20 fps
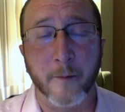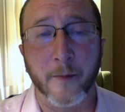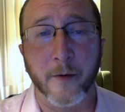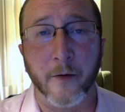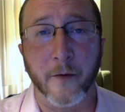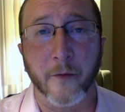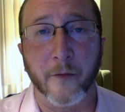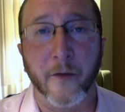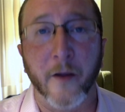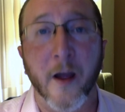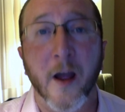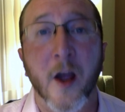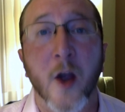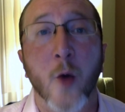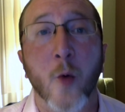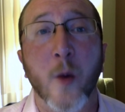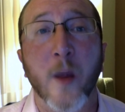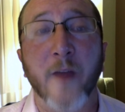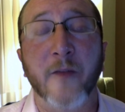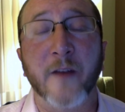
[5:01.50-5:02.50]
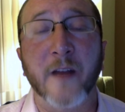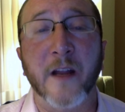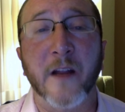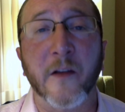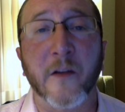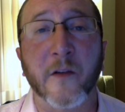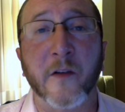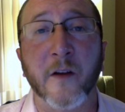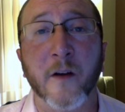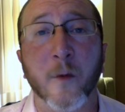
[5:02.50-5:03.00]
pills, we have to
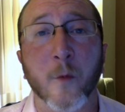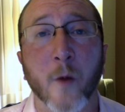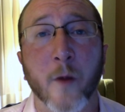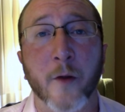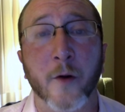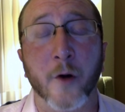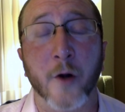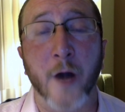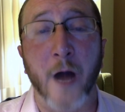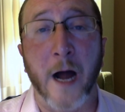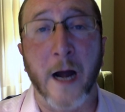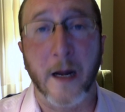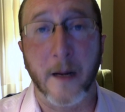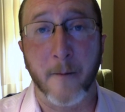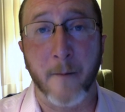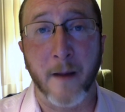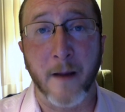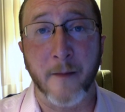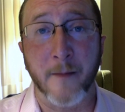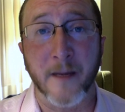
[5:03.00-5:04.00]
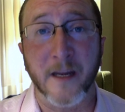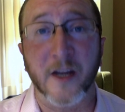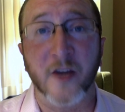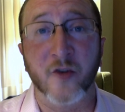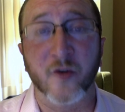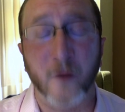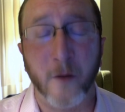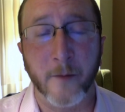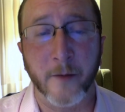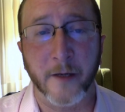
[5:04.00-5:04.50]
consider whether or not it might be
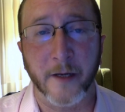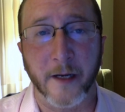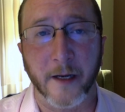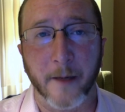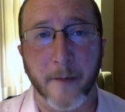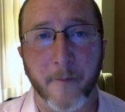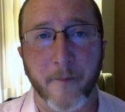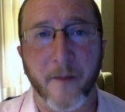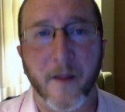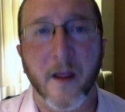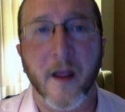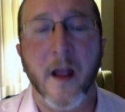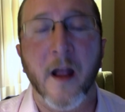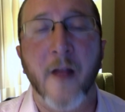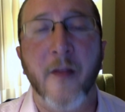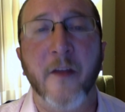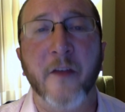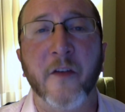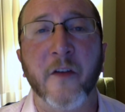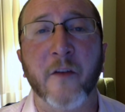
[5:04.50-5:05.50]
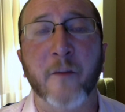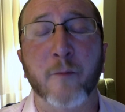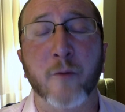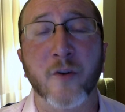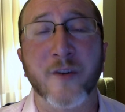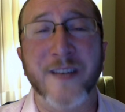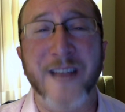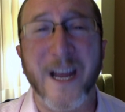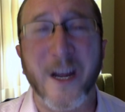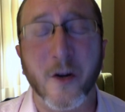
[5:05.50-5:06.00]
contributing. This is
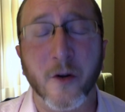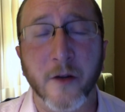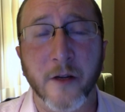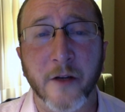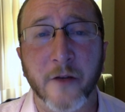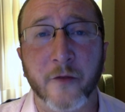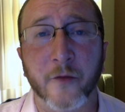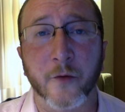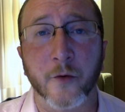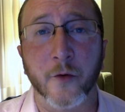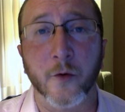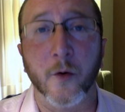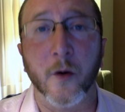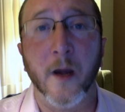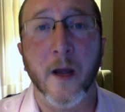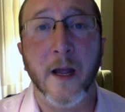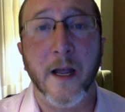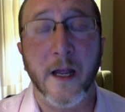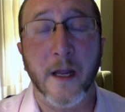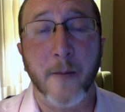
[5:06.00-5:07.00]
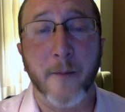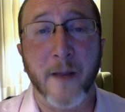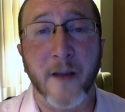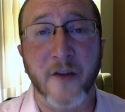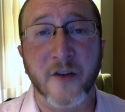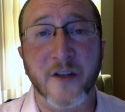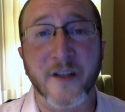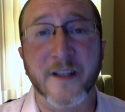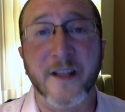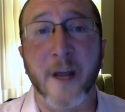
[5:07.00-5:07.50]
particularly true in
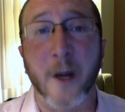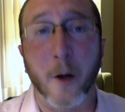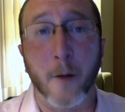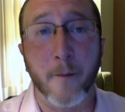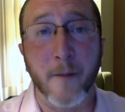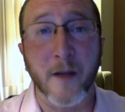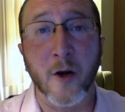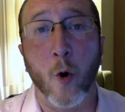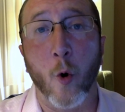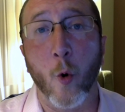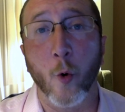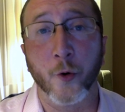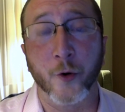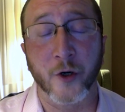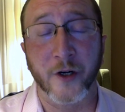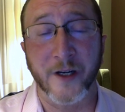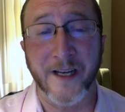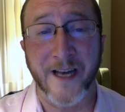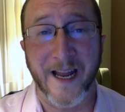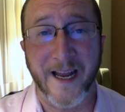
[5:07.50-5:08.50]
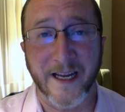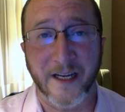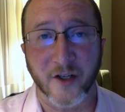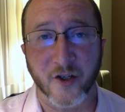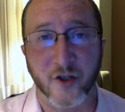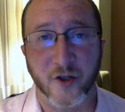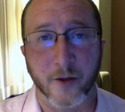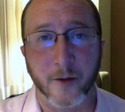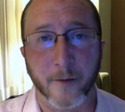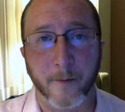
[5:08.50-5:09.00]
patients that are a bit older in
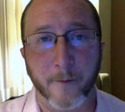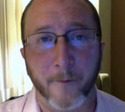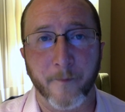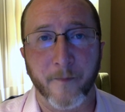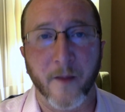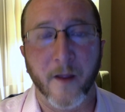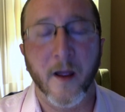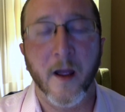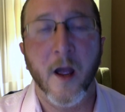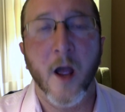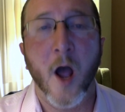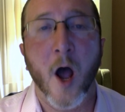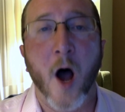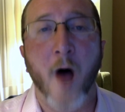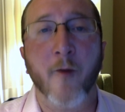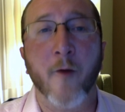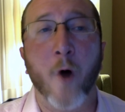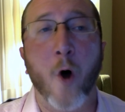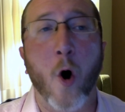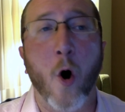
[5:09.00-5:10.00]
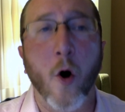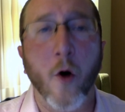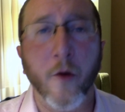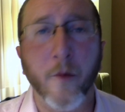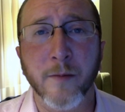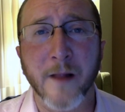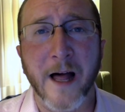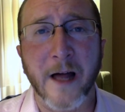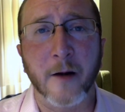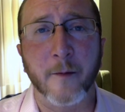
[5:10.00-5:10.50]
age. Of all the
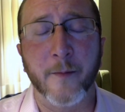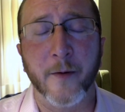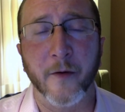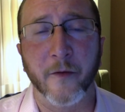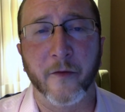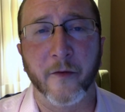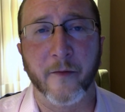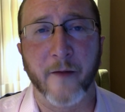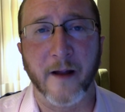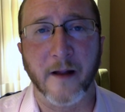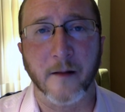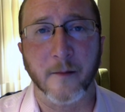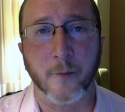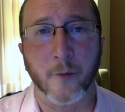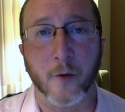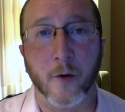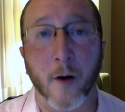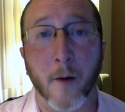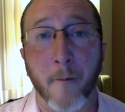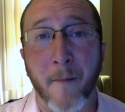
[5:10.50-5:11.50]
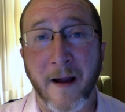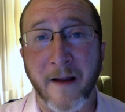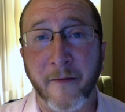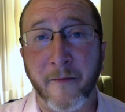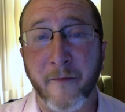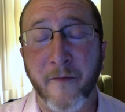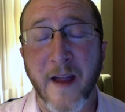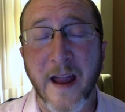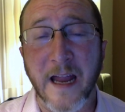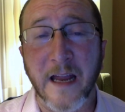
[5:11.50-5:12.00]
bladder pills available, my
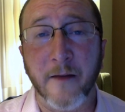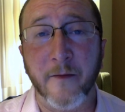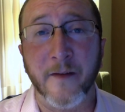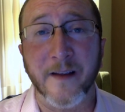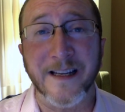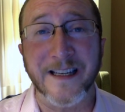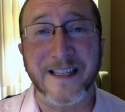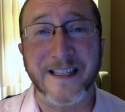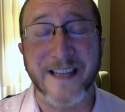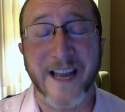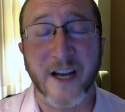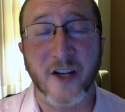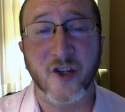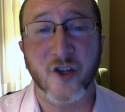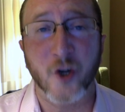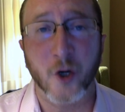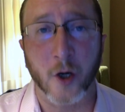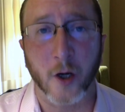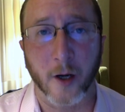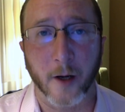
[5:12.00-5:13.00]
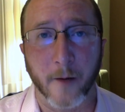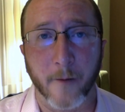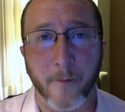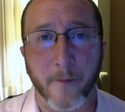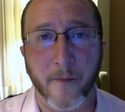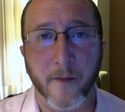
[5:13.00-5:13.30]
fave is Sanctura,